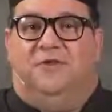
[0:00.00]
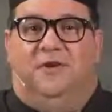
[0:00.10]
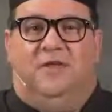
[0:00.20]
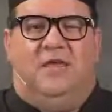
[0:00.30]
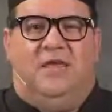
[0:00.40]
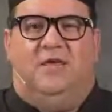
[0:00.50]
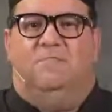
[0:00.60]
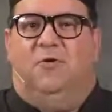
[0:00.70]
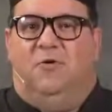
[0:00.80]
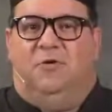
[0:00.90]
that are key
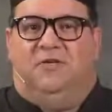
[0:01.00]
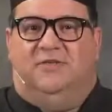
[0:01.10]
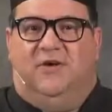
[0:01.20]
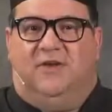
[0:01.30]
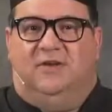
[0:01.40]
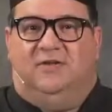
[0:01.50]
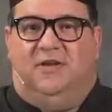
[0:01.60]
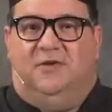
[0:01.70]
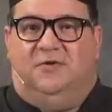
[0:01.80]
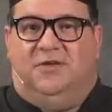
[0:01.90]
components of our
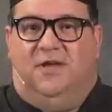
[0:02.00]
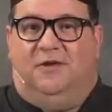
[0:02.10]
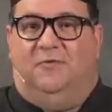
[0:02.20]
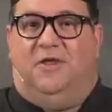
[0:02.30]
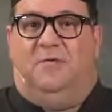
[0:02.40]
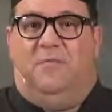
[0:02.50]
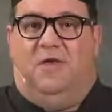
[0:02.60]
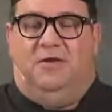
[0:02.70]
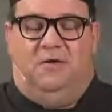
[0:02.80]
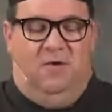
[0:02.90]
Contigo Taqueria
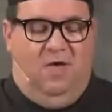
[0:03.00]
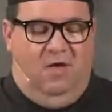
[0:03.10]
menu